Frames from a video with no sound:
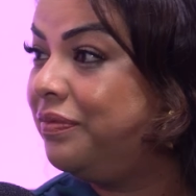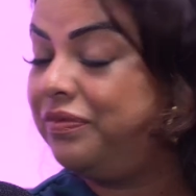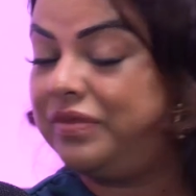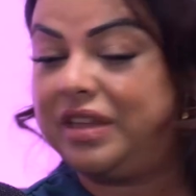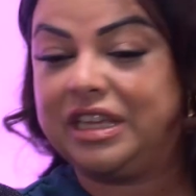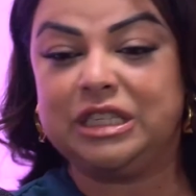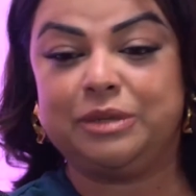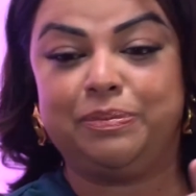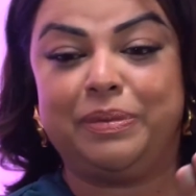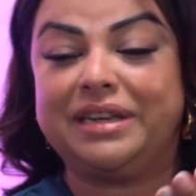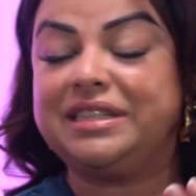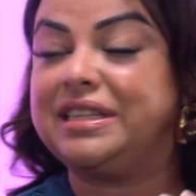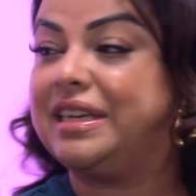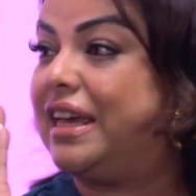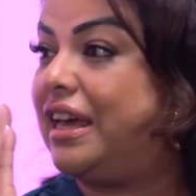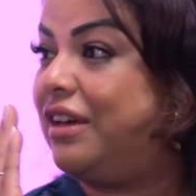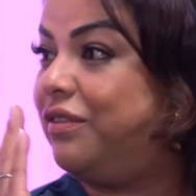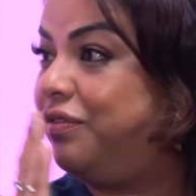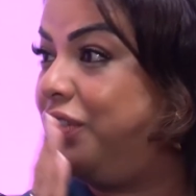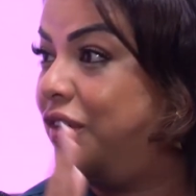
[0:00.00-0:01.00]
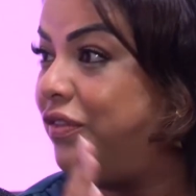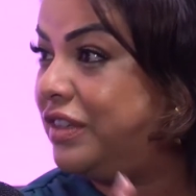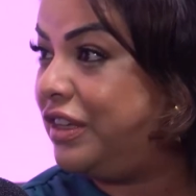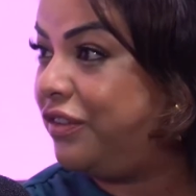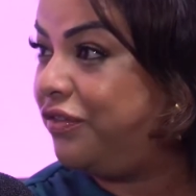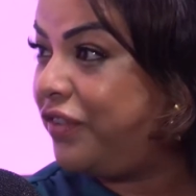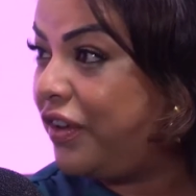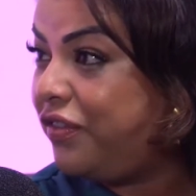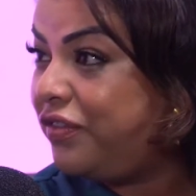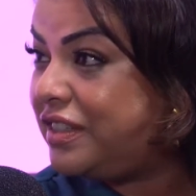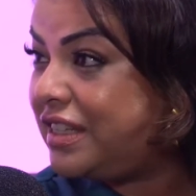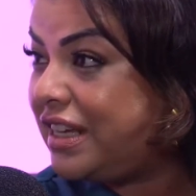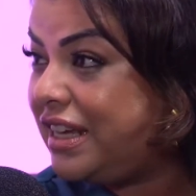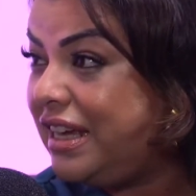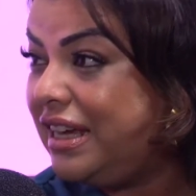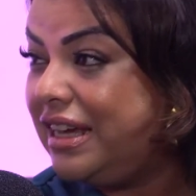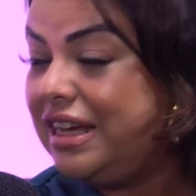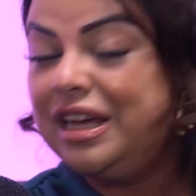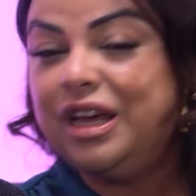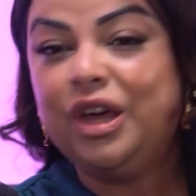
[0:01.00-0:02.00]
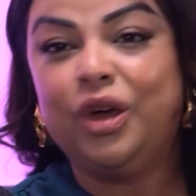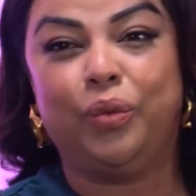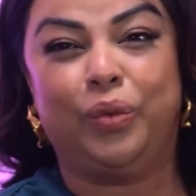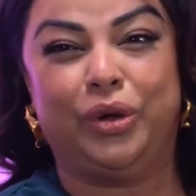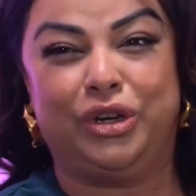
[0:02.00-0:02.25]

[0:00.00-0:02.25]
They're splitting it 50 50. Right.